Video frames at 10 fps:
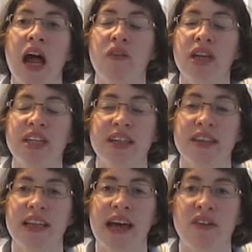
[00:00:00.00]
and
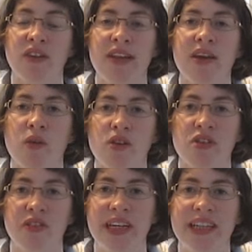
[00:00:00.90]
reaching the level that they want
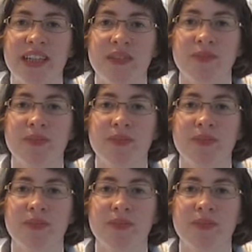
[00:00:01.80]
to reach.